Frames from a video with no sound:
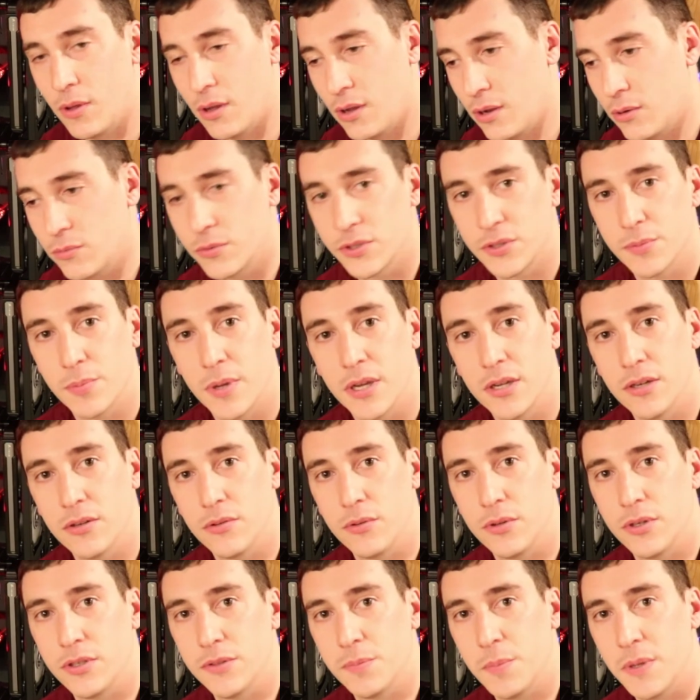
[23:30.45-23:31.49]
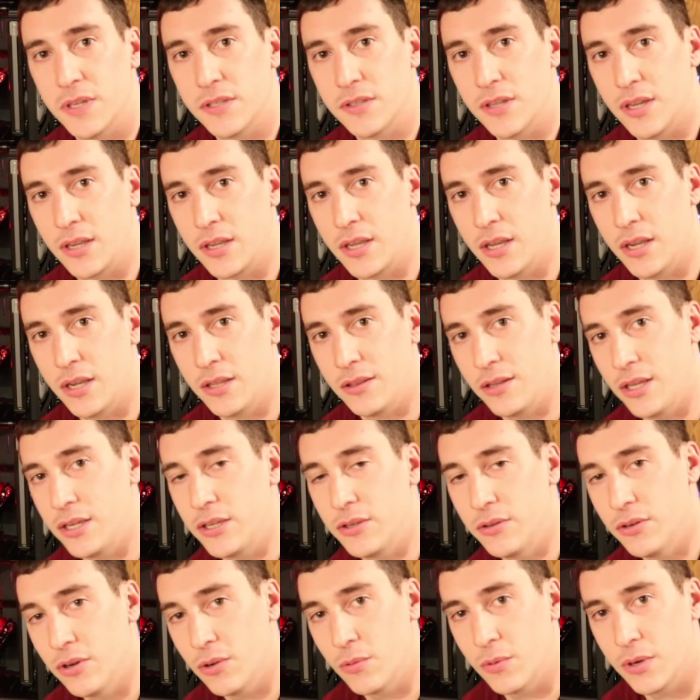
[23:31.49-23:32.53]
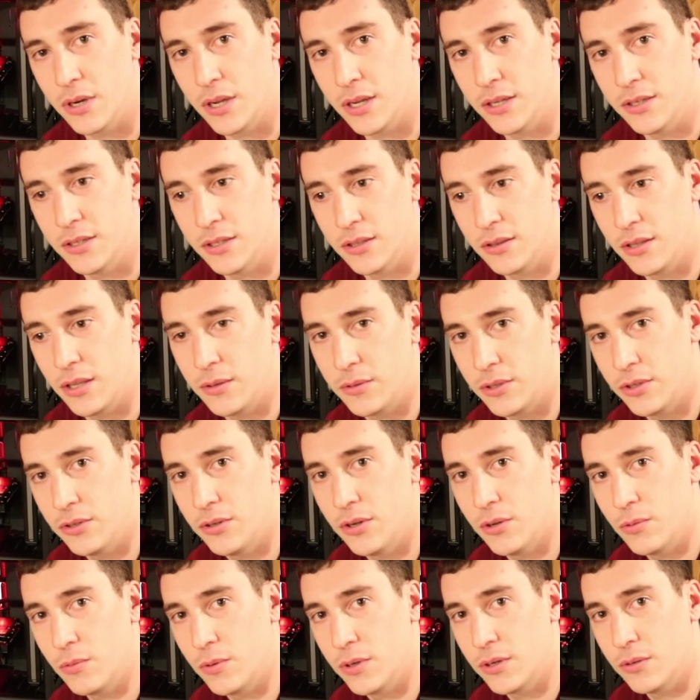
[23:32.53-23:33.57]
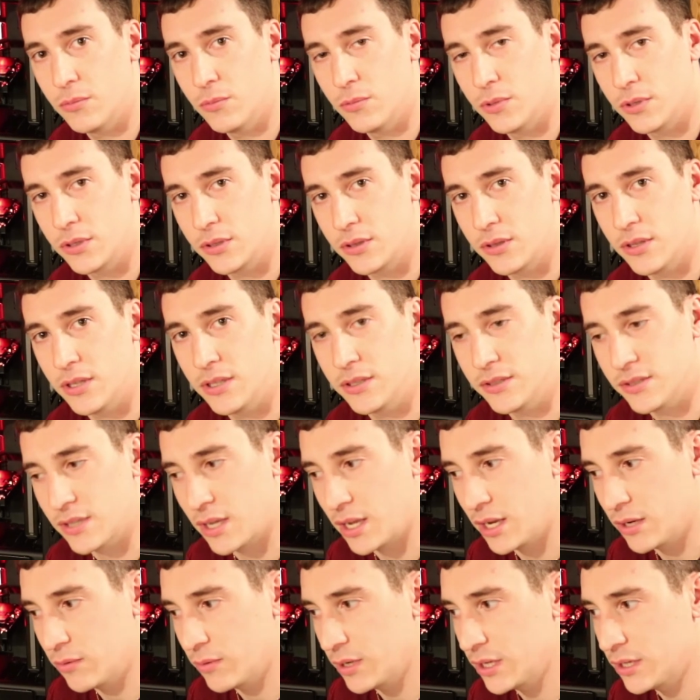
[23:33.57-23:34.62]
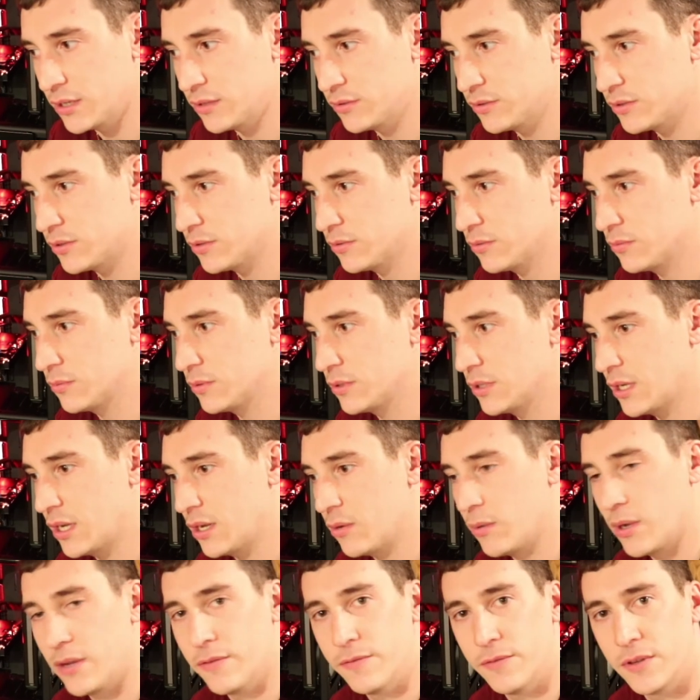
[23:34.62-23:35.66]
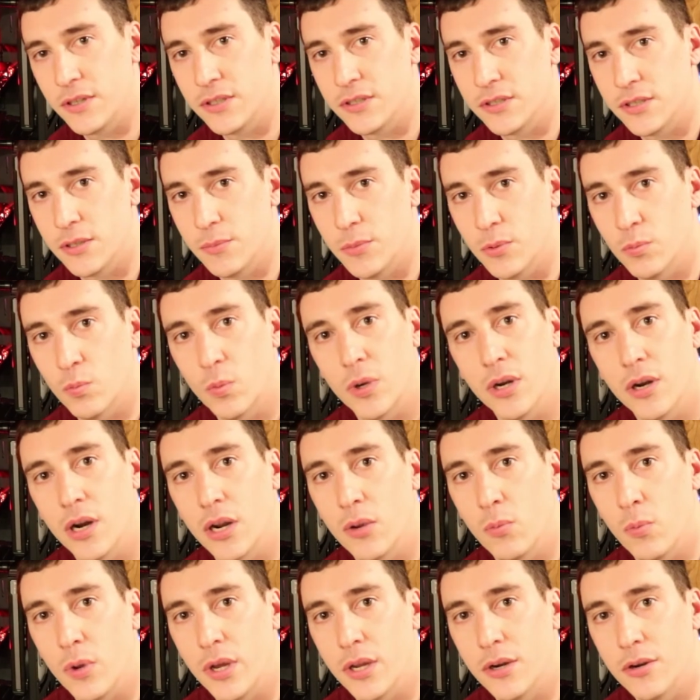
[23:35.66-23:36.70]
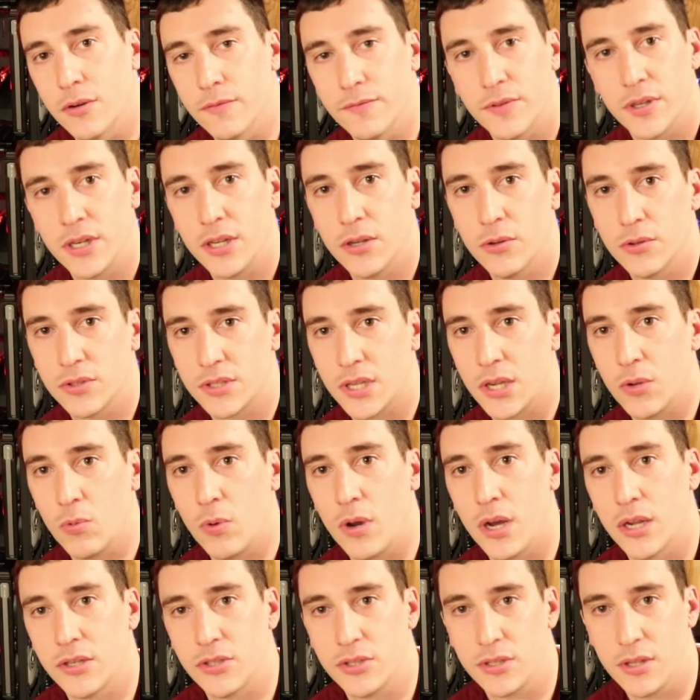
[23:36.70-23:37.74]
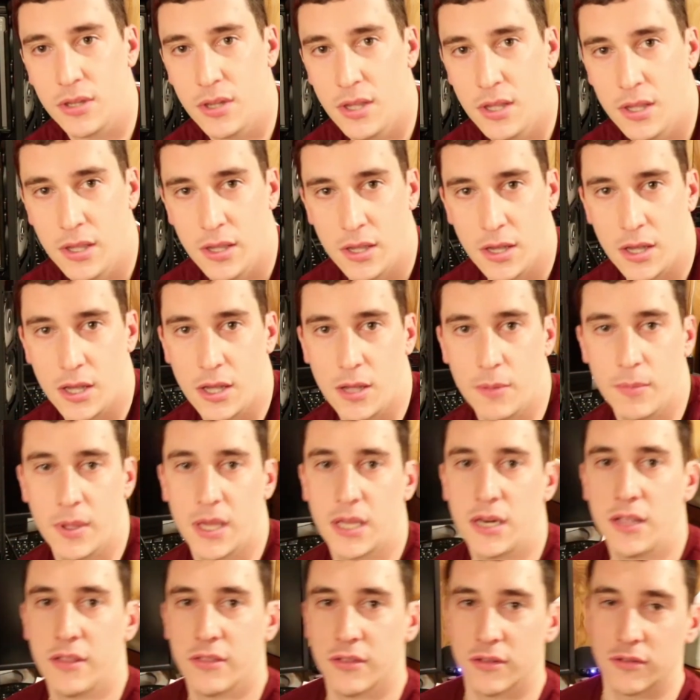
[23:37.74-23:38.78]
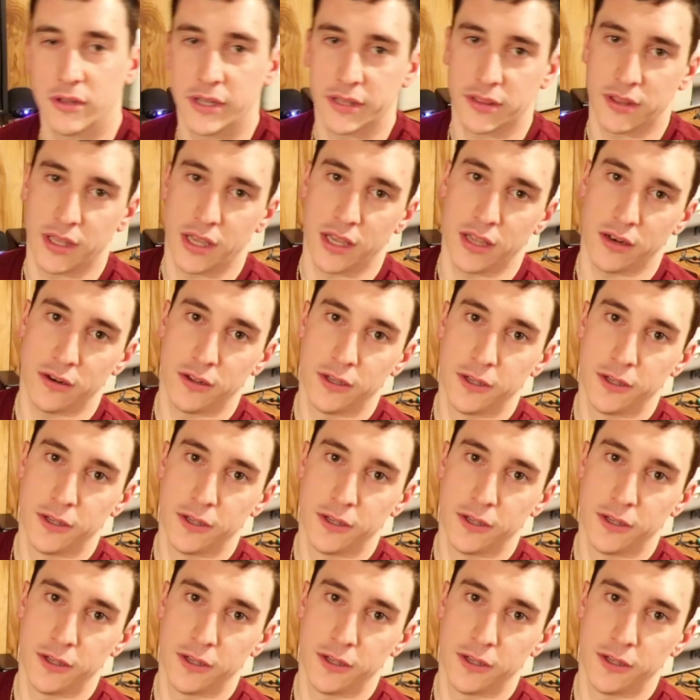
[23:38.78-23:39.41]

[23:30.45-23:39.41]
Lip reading: I'll respond to it as best I can. Let you know what I did, let you know what things I ran into and how I fixed them and where I went or videos I watched, anything like that.